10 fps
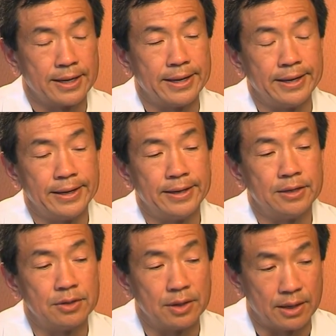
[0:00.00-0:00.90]

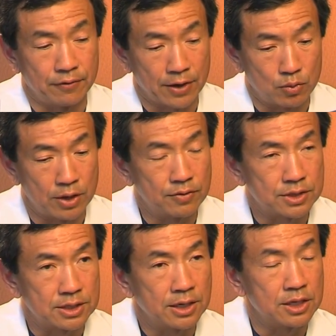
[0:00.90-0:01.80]
And in fact, one of the
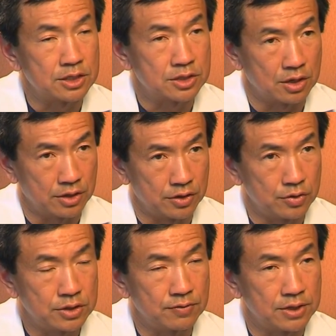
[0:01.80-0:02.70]
studies on the
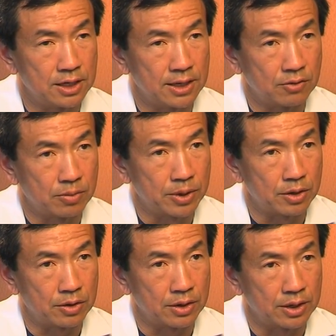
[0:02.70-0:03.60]
use of DNA
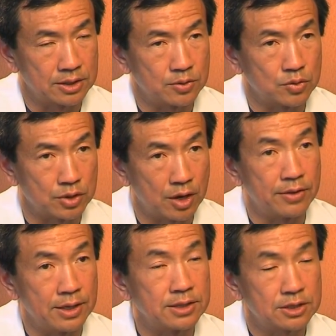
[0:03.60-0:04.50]
repair enzymes was on
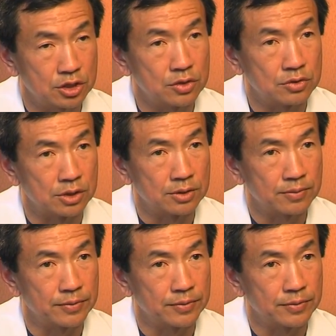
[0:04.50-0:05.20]
these children.